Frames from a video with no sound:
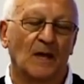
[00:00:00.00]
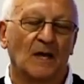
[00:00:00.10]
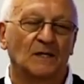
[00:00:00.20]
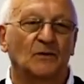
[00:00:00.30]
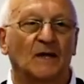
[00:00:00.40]

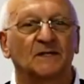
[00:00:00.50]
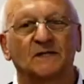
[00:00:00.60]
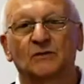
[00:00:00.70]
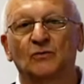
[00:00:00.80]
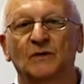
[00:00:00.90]
So I just
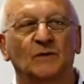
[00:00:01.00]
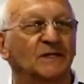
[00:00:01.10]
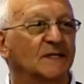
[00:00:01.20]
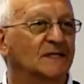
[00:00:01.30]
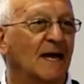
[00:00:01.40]
thought it was
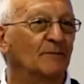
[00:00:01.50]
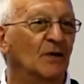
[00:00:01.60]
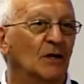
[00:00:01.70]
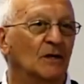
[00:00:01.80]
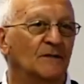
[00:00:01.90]
exam
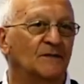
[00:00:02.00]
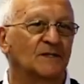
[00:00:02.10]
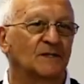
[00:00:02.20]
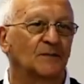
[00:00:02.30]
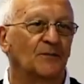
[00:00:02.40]
nerves.